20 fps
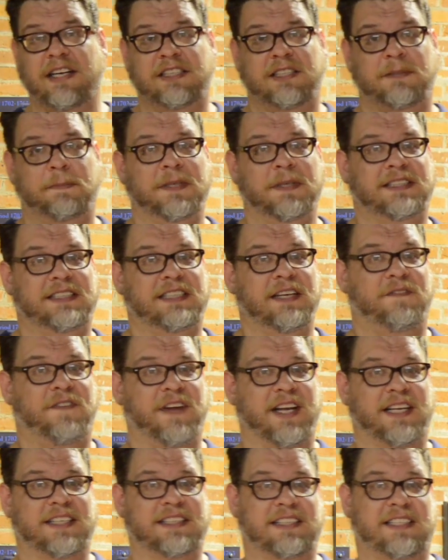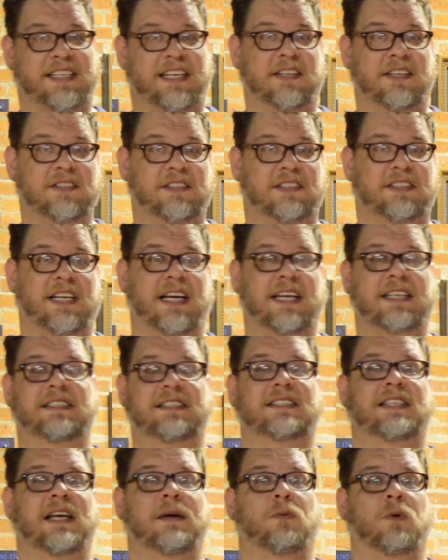specific skill
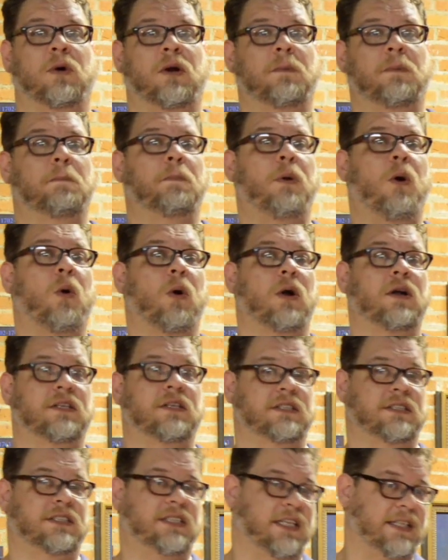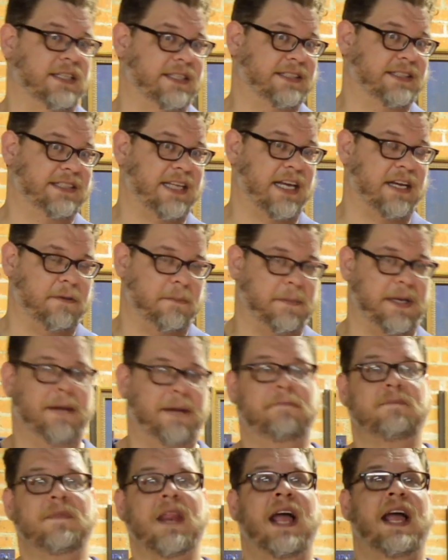sets that were important to the settlement.
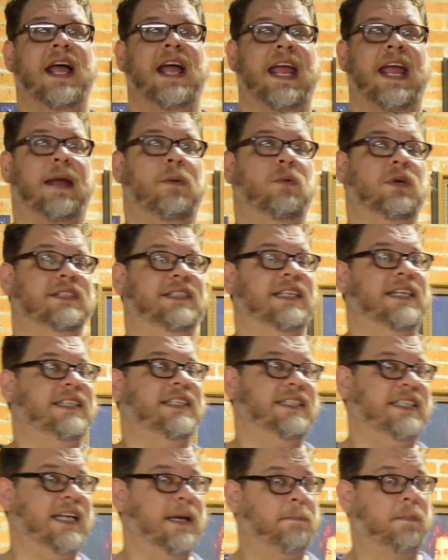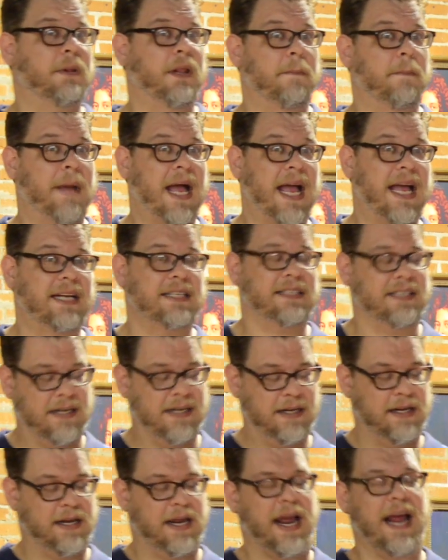He was a diplomat
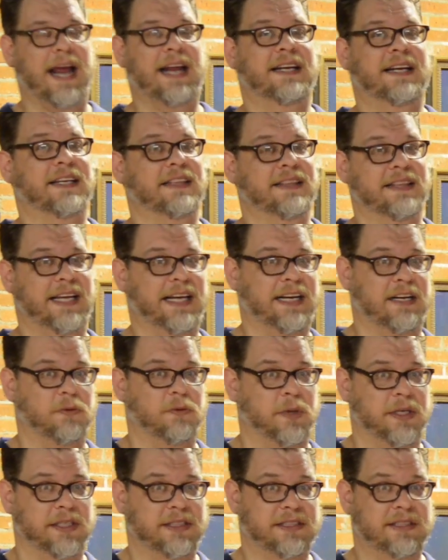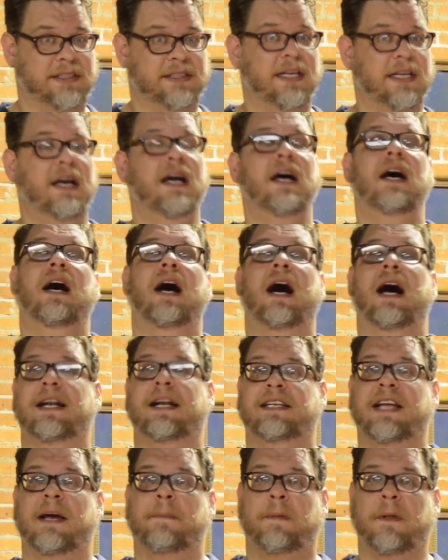and a linguist. A
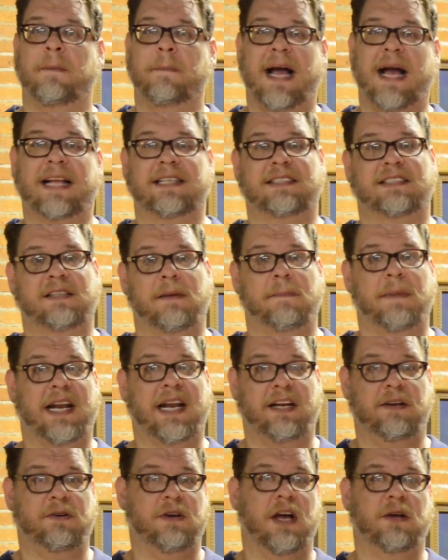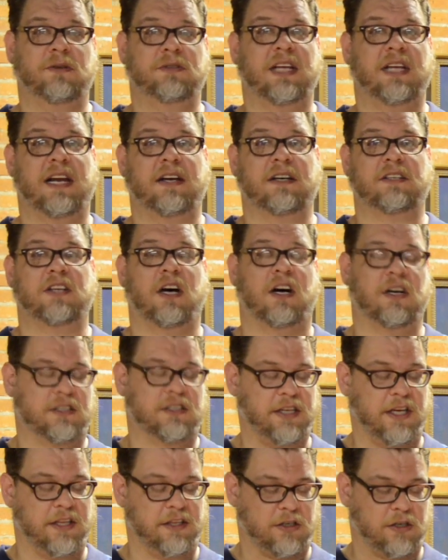diplomat, somebody who knows how to talk
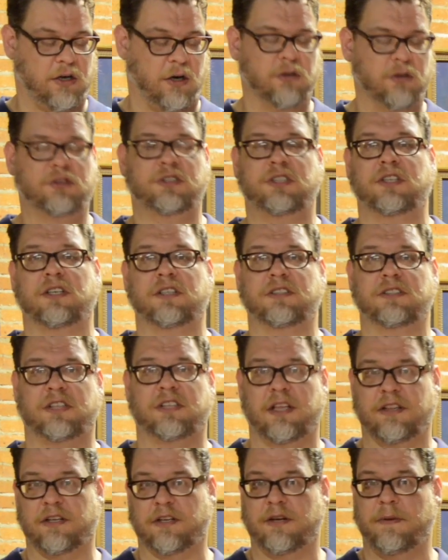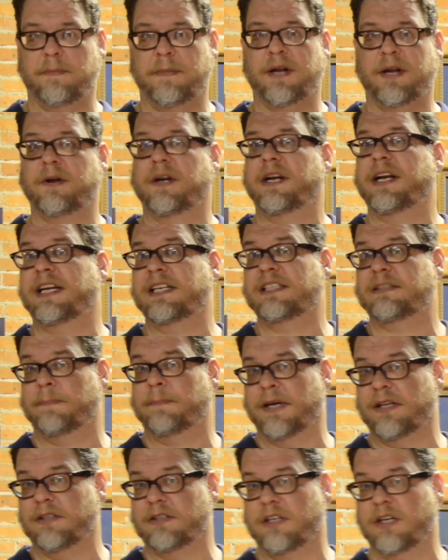to other cultures, other communities,
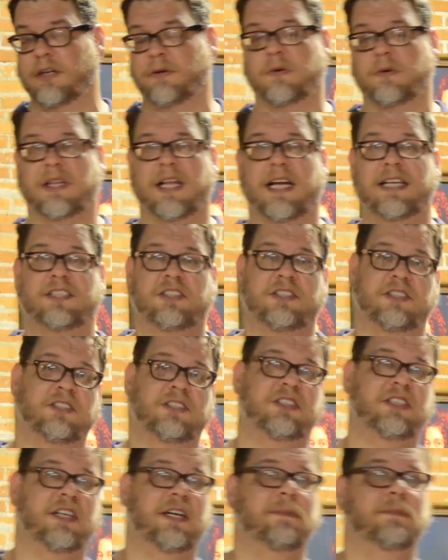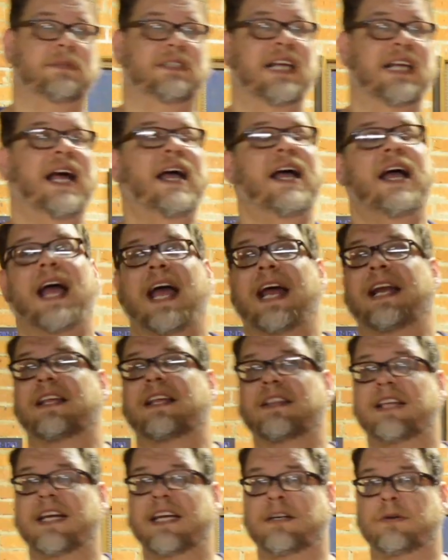build good relationships. And
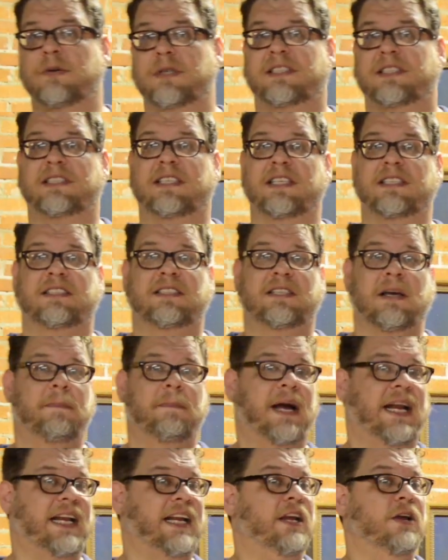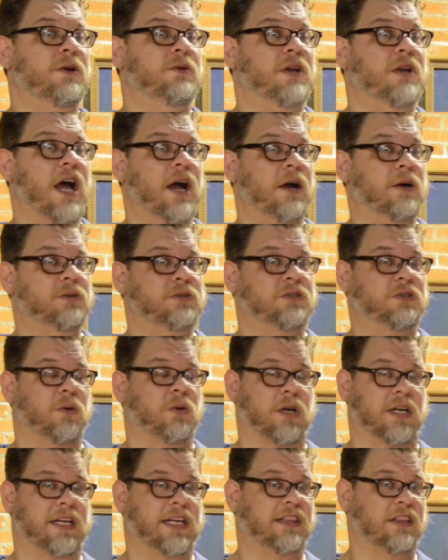a linguist is somebody who knows
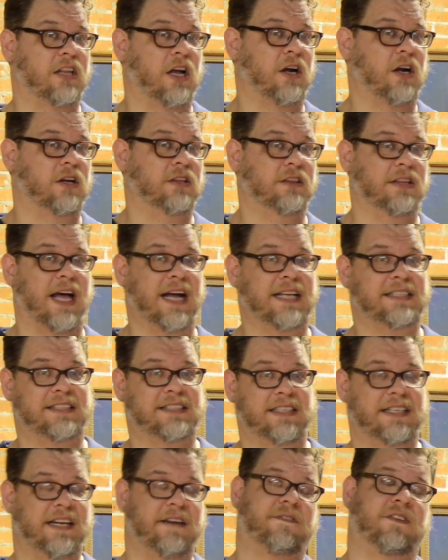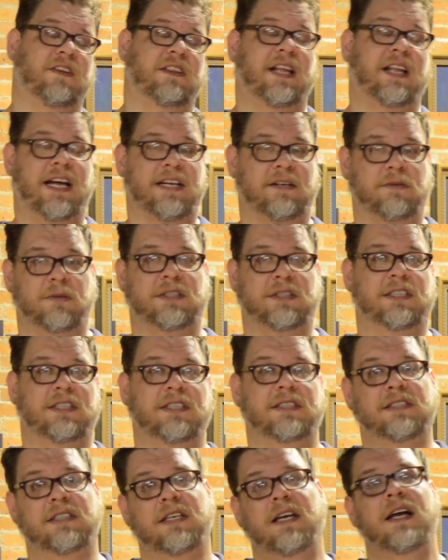or can learn lots of different
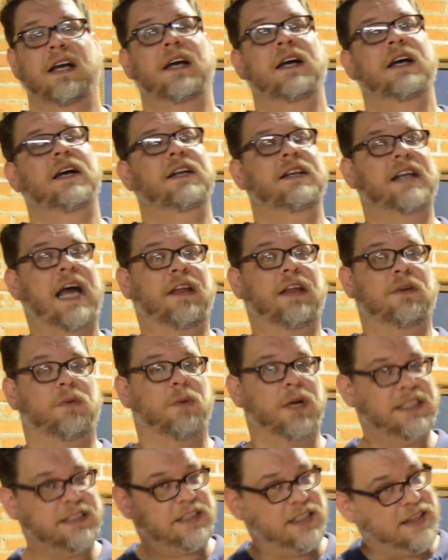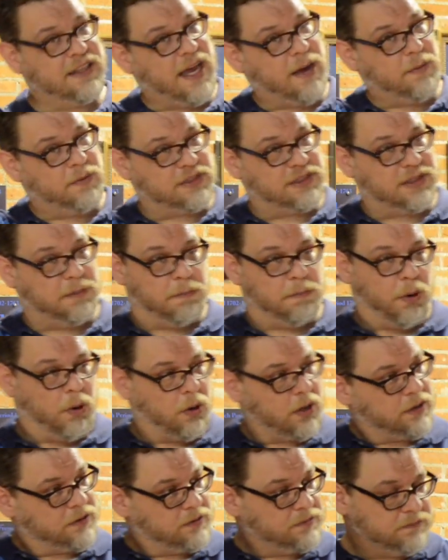languages. Now, the reason that was
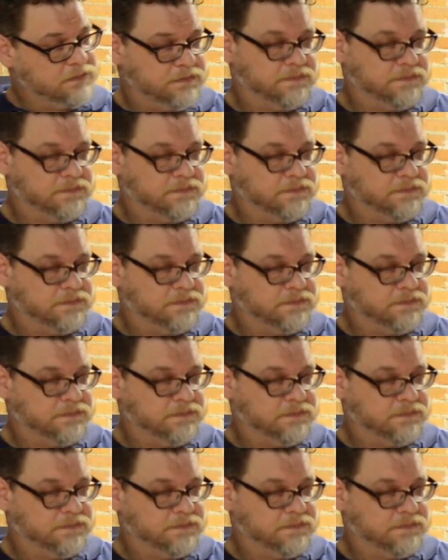important,